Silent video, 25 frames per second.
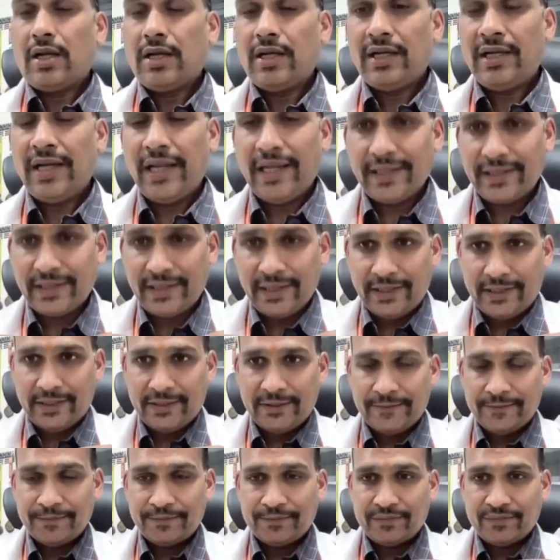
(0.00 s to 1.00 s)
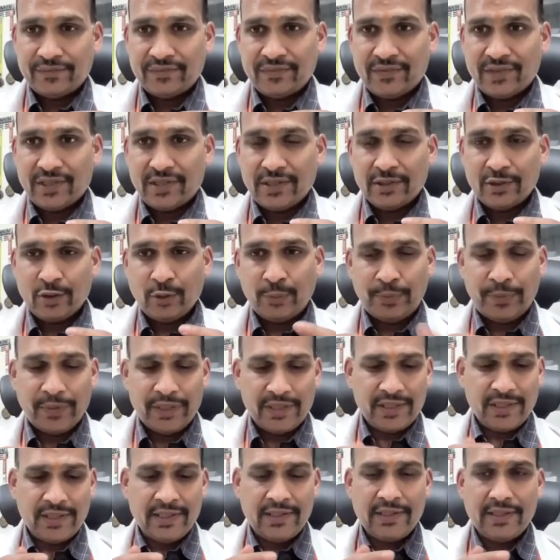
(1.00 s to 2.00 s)
like that. So
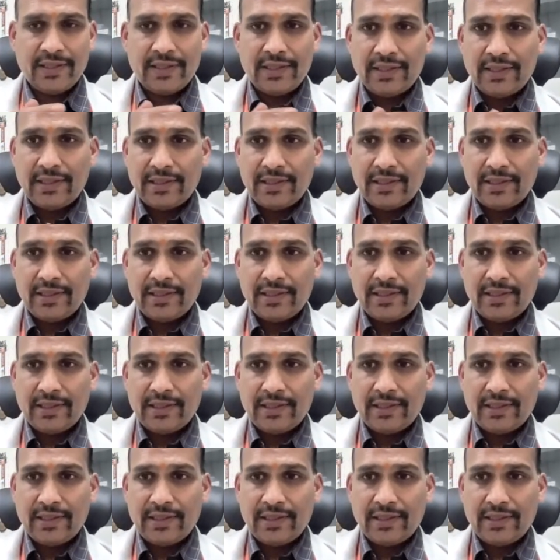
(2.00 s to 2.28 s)
patient